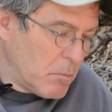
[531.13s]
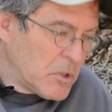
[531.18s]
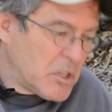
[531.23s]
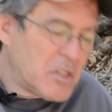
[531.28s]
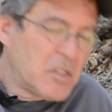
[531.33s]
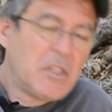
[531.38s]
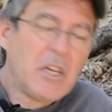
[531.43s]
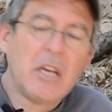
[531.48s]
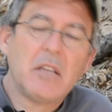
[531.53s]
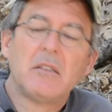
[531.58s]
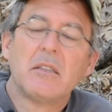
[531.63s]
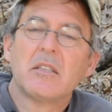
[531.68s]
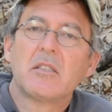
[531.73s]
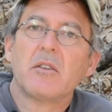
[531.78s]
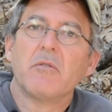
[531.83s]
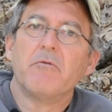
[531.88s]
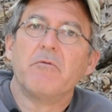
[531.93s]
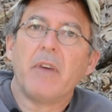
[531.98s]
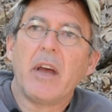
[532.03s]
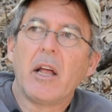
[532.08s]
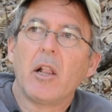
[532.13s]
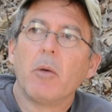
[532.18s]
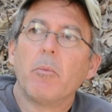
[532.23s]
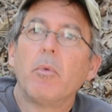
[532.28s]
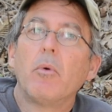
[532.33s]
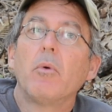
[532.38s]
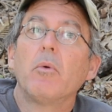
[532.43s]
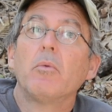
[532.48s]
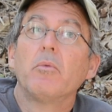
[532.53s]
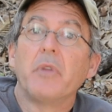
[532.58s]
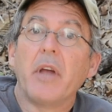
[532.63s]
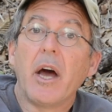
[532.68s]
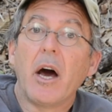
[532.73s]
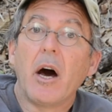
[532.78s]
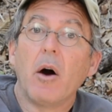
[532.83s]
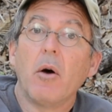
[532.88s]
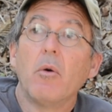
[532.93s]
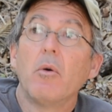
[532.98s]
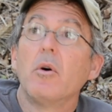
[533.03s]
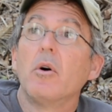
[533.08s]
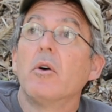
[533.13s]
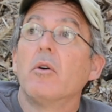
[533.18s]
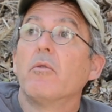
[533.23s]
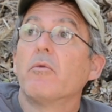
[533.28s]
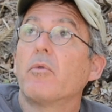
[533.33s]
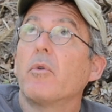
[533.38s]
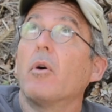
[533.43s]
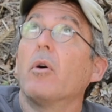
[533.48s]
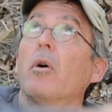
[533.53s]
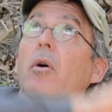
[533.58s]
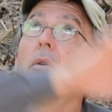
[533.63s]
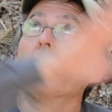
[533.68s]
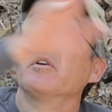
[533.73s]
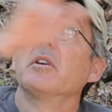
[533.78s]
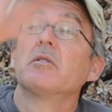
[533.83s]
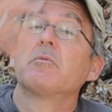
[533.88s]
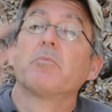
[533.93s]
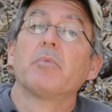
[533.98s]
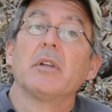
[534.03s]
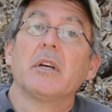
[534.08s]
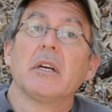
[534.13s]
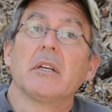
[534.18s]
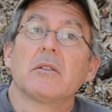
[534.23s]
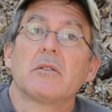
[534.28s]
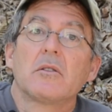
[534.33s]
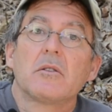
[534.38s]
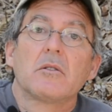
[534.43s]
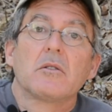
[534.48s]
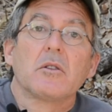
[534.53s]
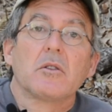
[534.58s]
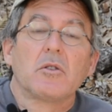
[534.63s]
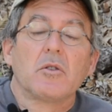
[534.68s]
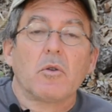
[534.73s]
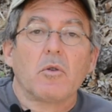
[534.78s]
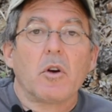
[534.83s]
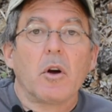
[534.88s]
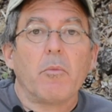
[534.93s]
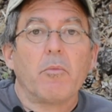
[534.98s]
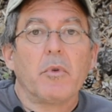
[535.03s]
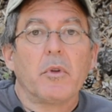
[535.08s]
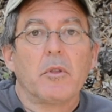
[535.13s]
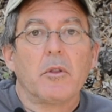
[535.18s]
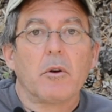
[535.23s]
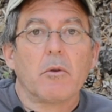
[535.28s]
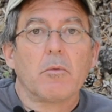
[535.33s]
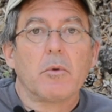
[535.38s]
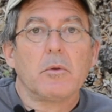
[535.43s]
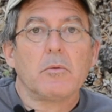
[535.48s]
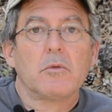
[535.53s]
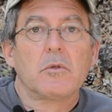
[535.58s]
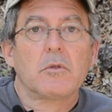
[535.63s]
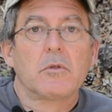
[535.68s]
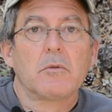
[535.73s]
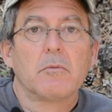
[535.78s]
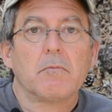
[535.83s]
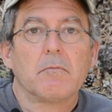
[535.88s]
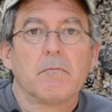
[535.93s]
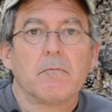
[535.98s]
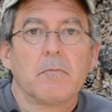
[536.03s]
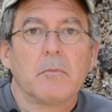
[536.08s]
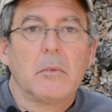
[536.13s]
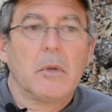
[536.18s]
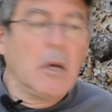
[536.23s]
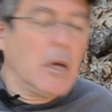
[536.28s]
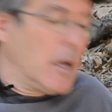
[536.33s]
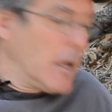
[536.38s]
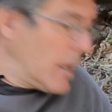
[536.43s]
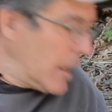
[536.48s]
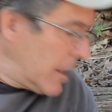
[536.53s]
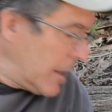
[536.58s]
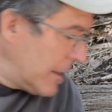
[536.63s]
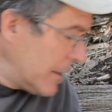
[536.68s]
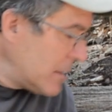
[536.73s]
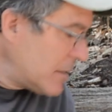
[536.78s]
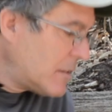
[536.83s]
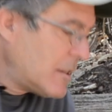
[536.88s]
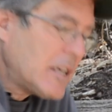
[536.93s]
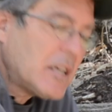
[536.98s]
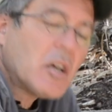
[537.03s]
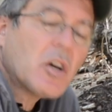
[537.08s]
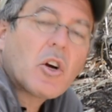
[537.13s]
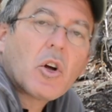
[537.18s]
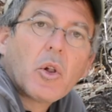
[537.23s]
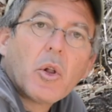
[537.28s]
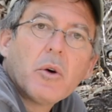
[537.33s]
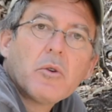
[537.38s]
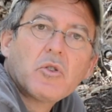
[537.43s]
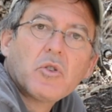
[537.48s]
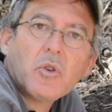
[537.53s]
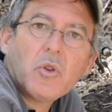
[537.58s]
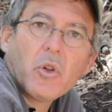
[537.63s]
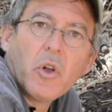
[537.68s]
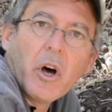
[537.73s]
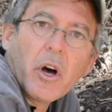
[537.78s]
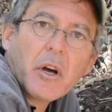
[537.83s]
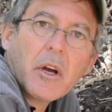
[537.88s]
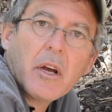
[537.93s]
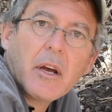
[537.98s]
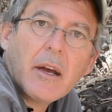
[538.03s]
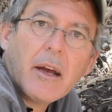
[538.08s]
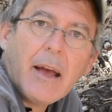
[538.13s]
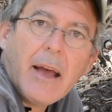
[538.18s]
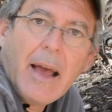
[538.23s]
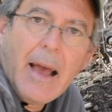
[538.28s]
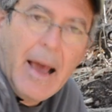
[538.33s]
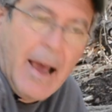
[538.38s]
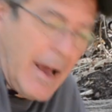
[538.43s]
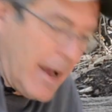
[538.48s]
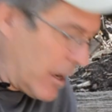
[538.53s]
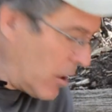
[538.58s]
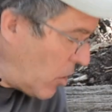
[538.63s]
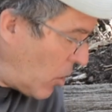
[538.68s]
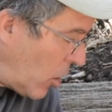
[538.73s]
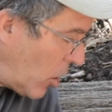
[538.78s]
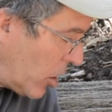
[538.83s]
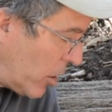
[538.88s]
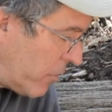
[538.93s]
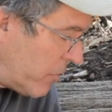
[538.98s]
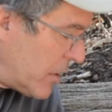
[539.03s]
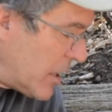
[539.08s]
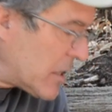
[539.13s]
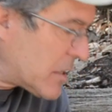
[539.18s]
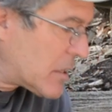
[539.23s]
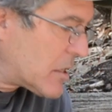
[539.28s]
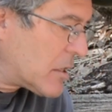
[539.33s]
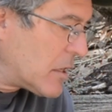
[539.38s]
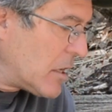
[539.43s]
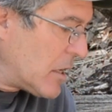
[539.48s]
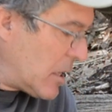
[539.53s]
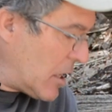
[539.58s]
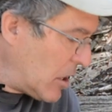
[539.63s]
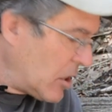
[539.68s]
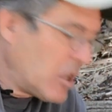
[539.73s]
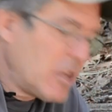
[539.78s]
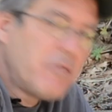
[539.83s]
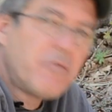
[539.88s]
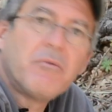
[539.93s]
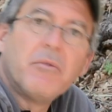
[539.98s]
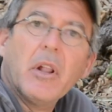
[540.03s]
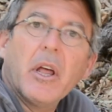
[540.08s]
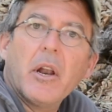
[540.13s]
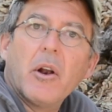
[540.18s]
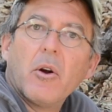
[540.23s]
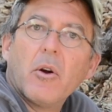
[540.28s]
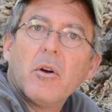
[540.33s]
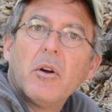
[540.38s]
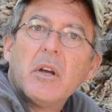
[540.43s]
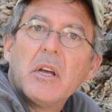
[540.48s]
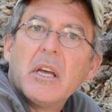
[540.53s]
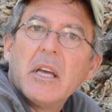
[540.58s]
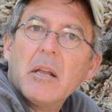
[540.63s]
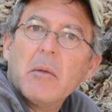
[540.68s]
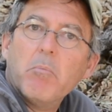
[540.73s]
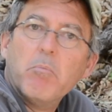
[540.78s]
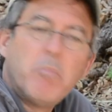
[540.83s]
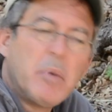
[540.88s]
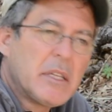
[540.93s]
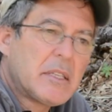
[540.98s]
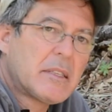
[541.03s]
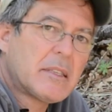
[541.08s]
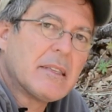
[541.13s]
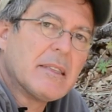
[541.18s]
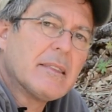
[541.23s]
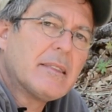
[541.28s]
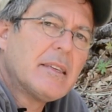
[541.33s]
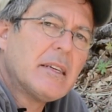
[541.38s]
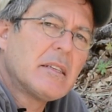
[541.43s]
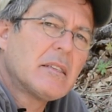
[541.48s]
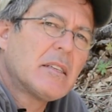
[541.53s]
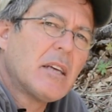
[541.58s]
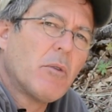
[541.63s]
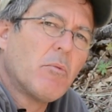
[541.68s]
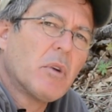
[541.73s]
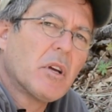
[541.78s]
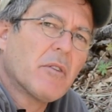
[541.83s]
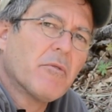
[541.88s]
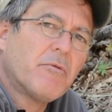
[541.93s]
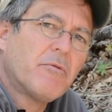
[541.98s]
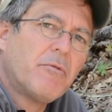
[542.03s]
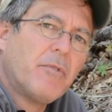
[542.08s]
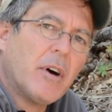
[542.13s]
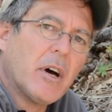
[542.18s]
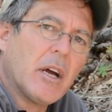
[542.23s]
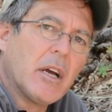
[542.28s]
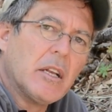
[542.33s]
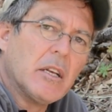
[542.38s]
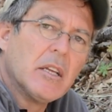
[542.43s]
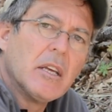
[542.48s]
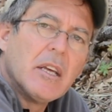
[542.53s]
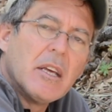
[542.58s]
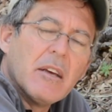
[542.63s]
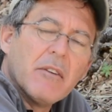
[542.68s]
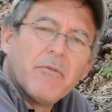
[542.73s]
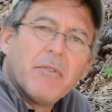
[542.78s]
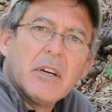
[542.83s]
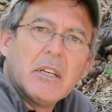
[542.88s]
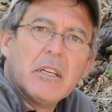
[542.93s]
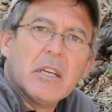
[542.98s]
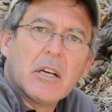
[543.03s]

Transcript: state that's available now for all these plants to soak up with their roots. Let's take a closer look at all of this leaf litter in bits and things that we can find if I